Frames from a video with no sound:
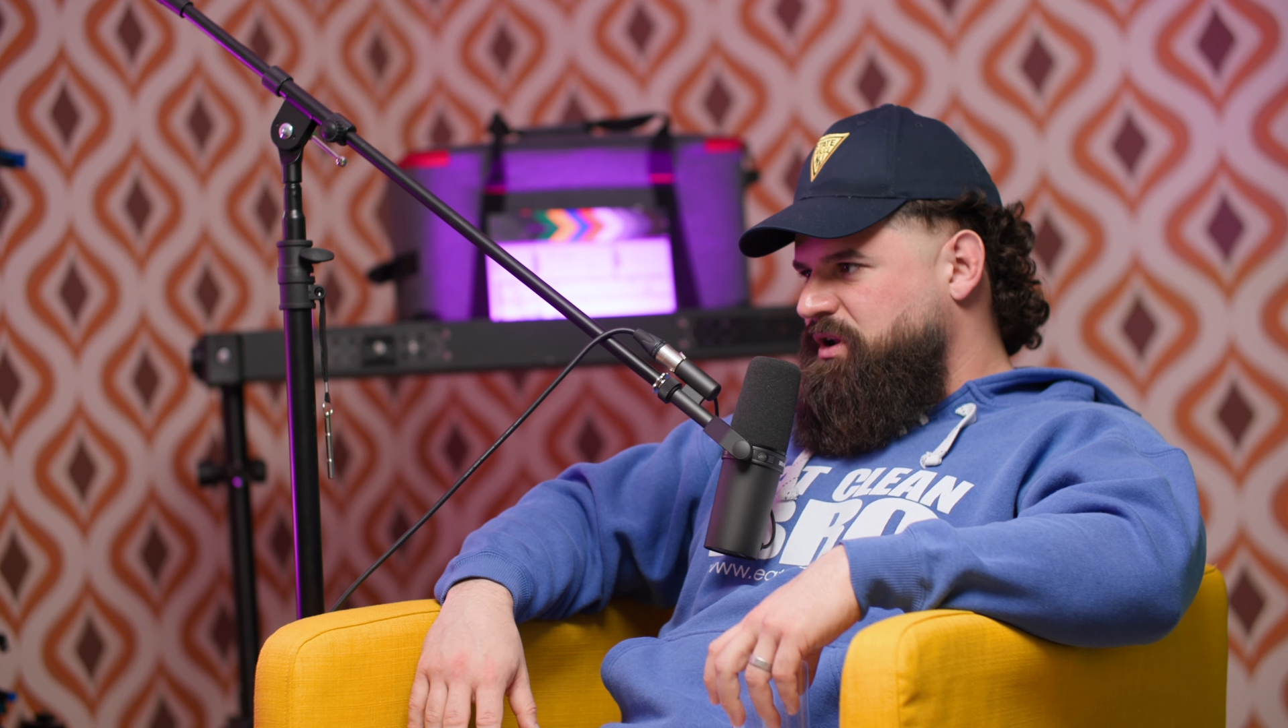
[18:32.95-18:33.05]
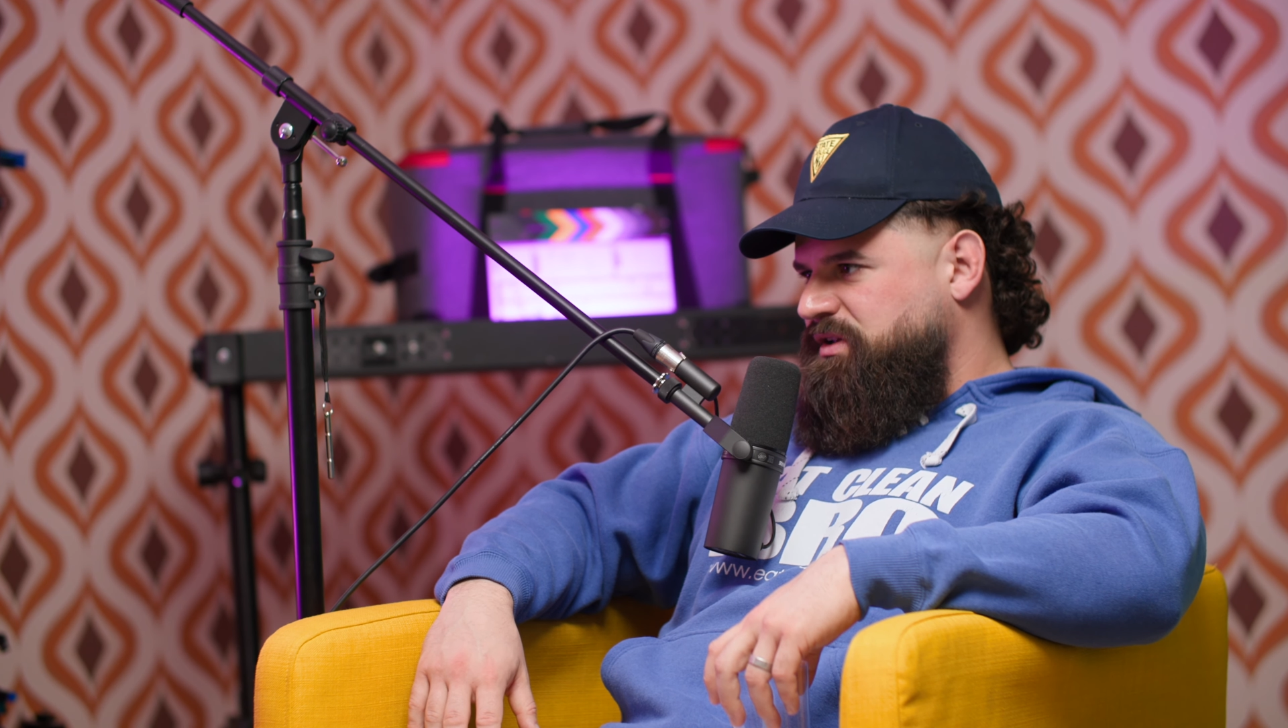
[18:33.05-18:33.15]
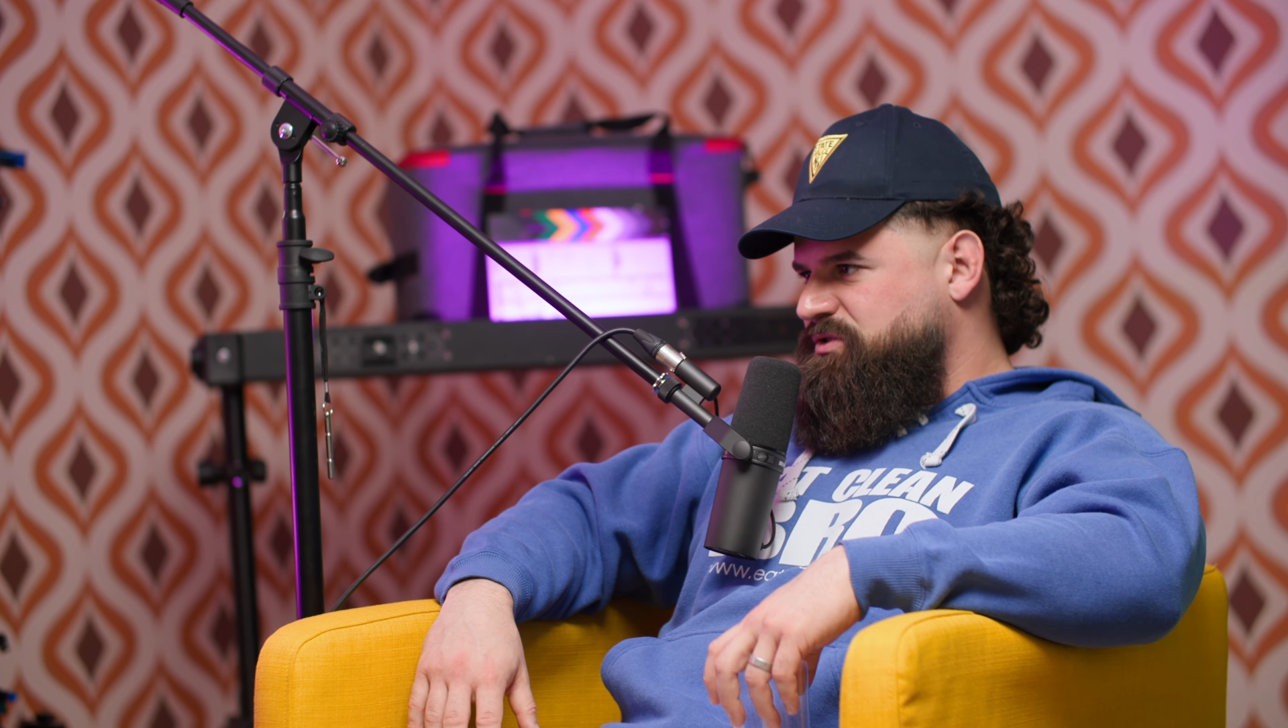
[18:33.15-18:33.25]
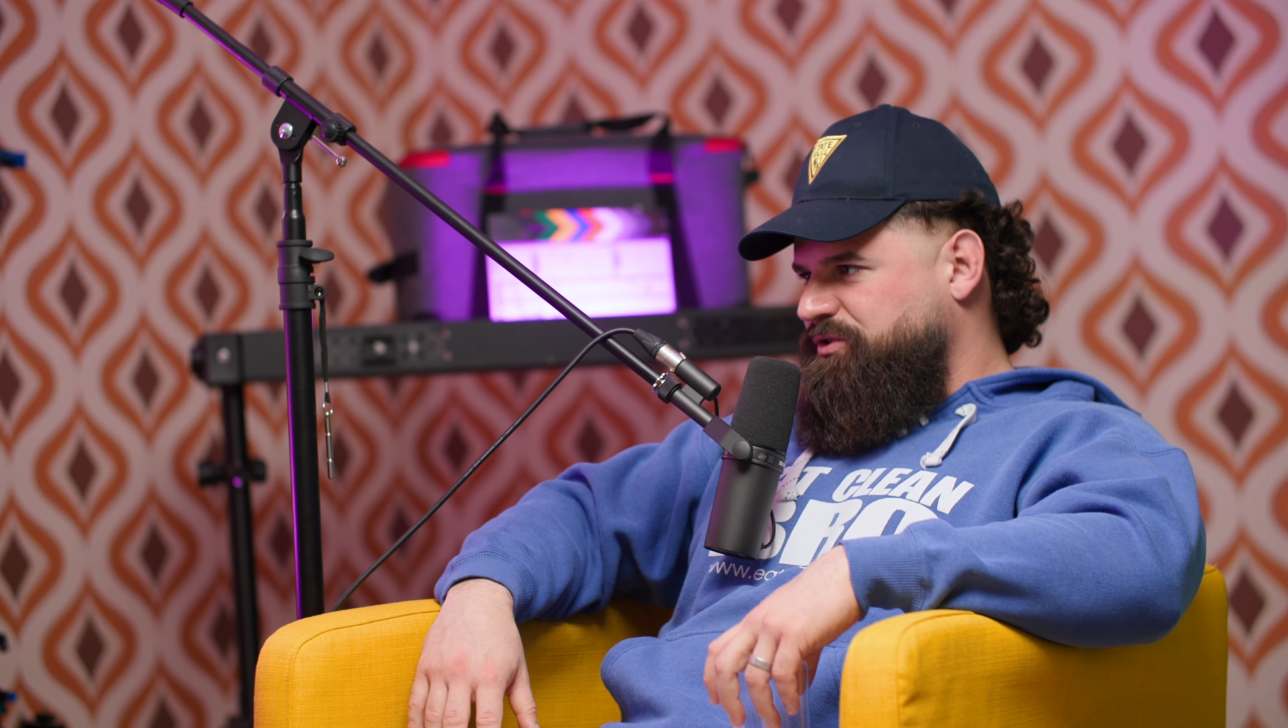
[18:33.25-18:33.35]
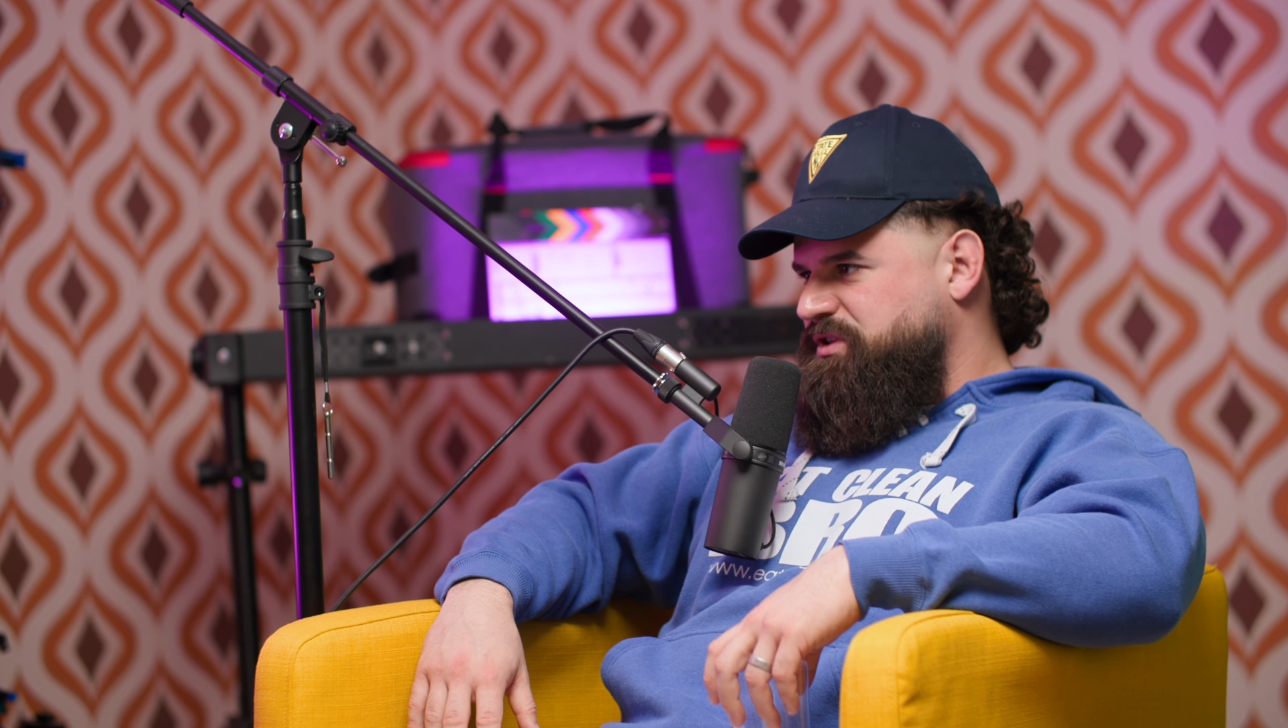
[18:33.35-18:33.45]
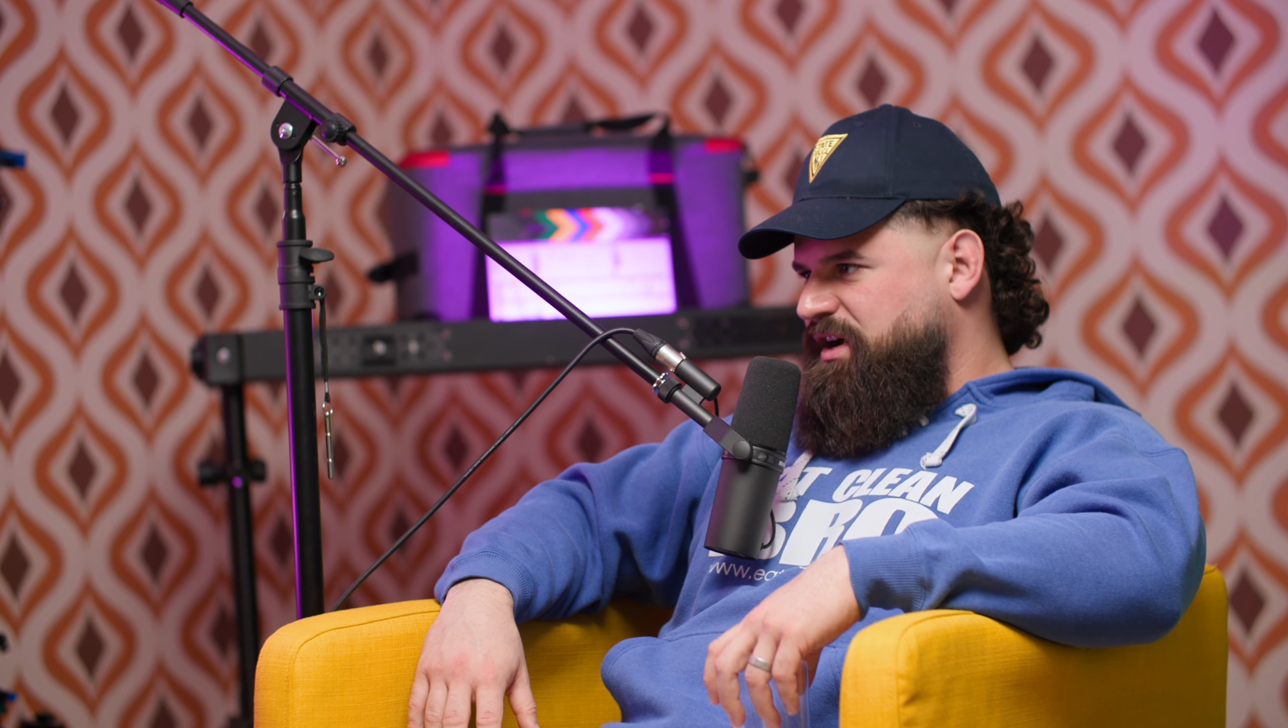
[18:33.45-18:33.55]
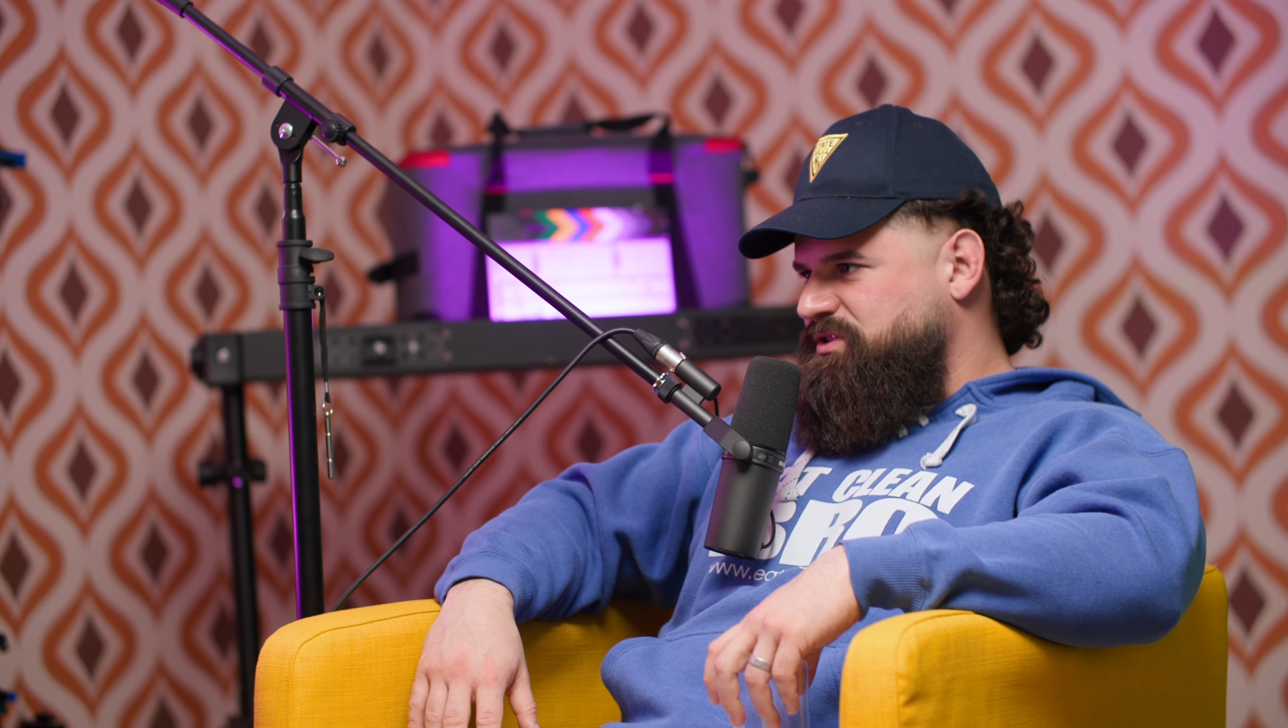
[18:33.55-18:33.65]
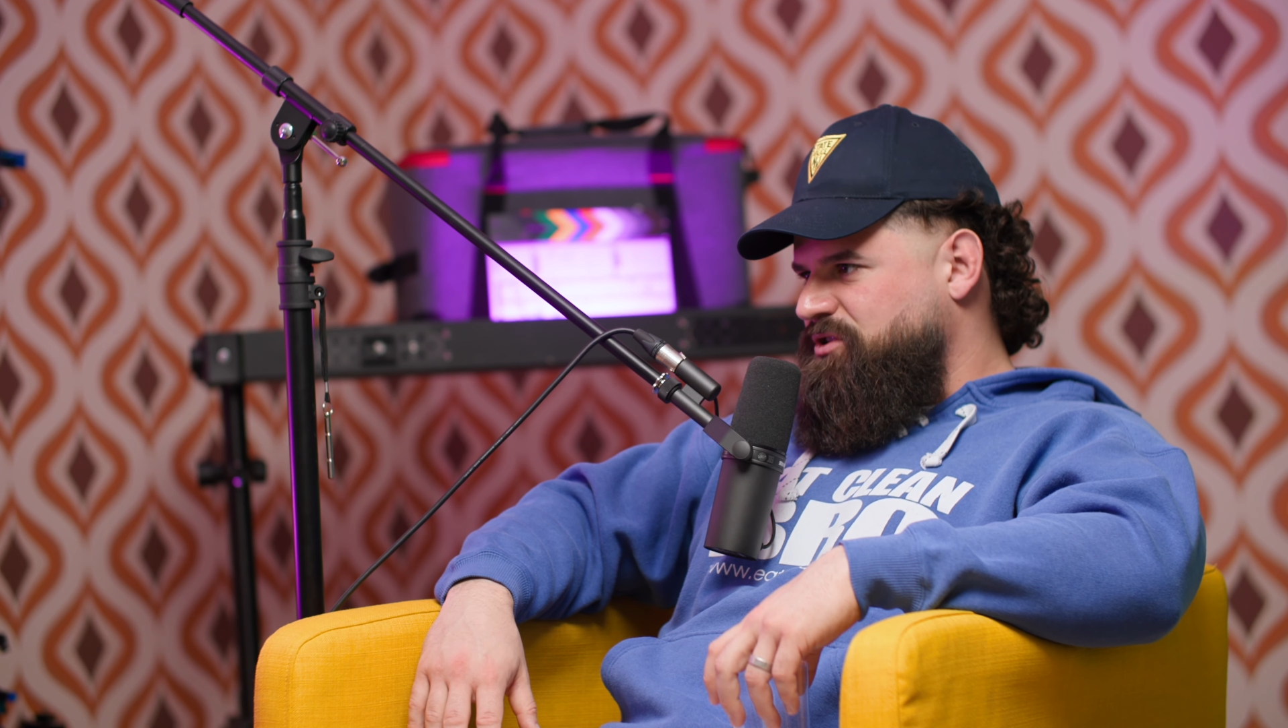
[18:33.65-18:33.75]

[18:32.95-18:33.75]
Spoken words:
I still text